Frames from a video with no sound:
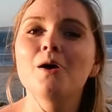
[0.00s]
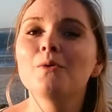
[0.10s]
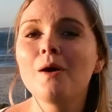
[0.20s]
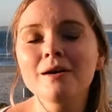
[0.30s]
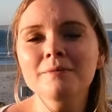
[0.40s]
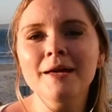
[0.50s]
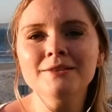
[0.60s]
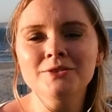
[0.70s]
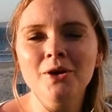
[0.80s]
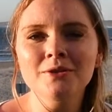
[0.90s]
Welcome back
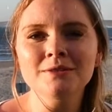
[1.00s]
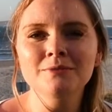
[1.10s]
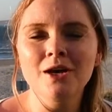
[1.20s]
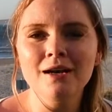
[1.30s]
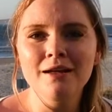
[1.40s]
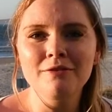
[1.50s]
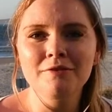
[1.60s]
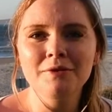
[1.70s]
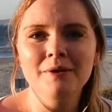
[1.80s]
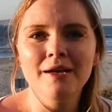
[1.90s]
to the Wholesome Dog Life,
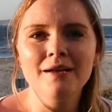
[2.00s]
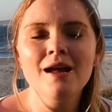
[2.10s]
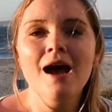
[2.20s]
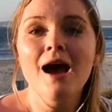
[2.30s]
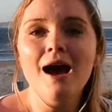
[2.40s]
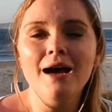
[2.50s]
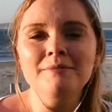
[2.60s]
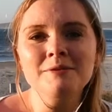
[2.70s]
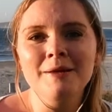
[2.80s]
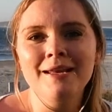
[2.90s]
everyone. I'm
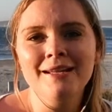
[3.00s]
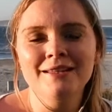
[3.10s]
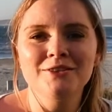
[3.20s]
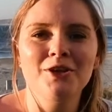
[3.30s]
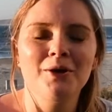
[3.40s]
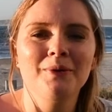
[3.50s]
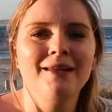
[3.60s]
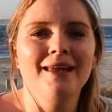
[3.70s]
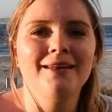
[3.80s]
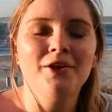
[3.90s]
spending this long
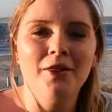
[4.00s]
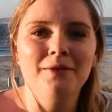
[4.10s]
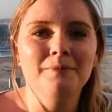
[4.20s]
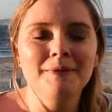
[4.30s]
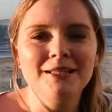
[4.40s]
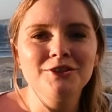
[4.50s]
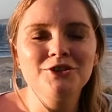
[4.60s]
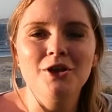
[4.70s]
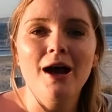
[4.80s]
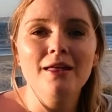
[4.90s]
weekend on the beach,
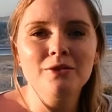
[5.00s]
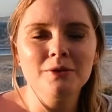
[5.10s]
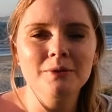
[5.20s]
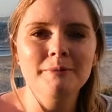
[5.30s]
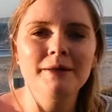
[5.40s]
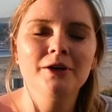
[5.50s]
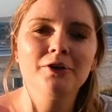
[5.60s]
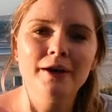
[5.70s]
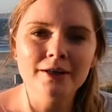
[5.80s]
so I thought it would be a great